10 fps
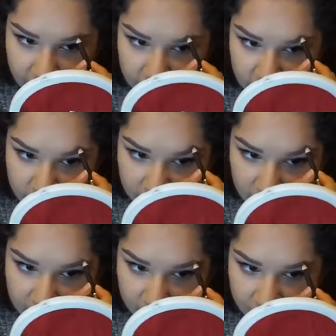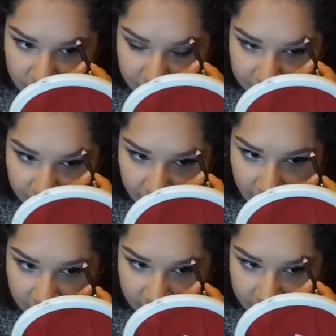just because I put him
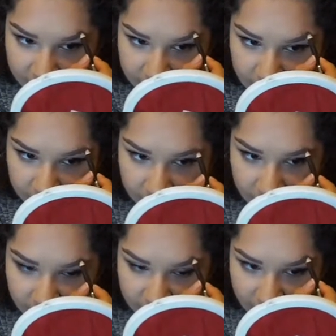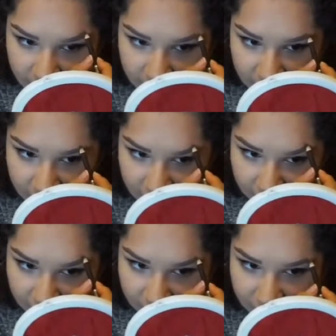Aaron doesn't mean that, you
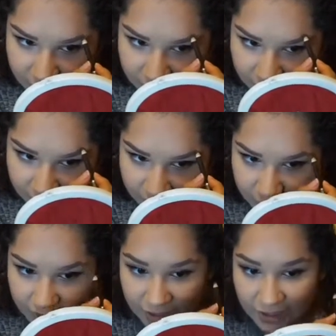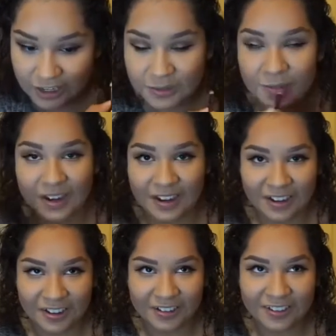know, he's my
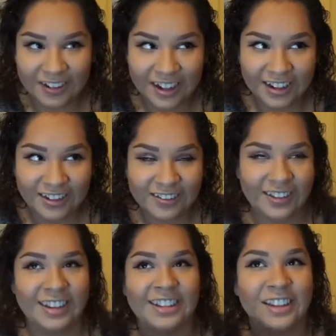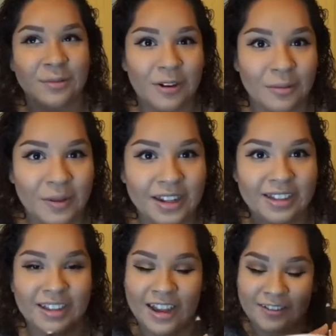uncle, kind of like it's gonna bring him back
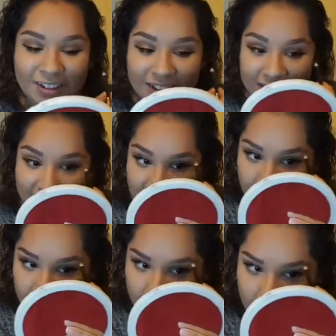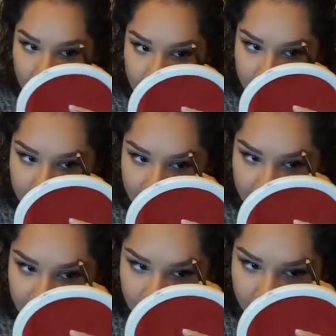to life or anything. But